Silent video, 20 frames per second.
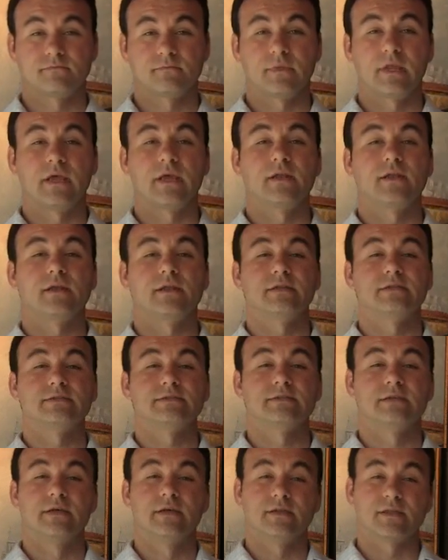Then
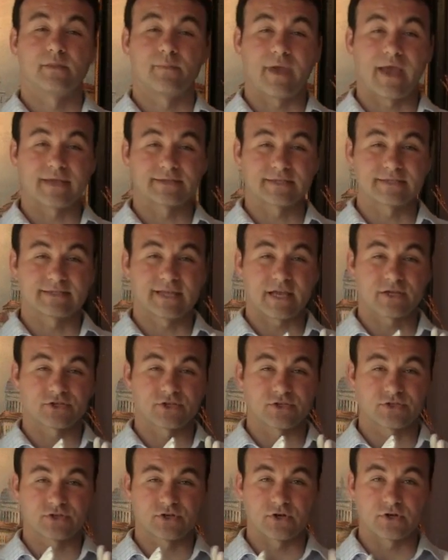the mask is
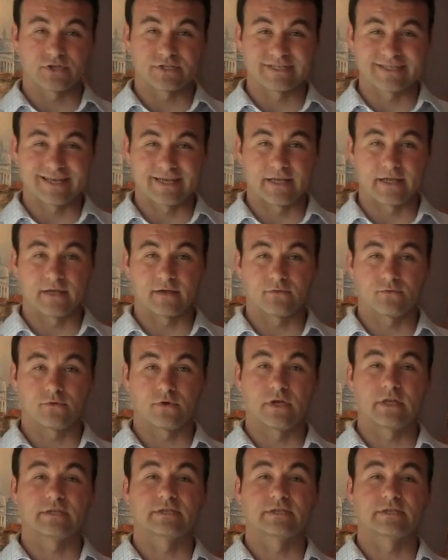actually start setting. Right?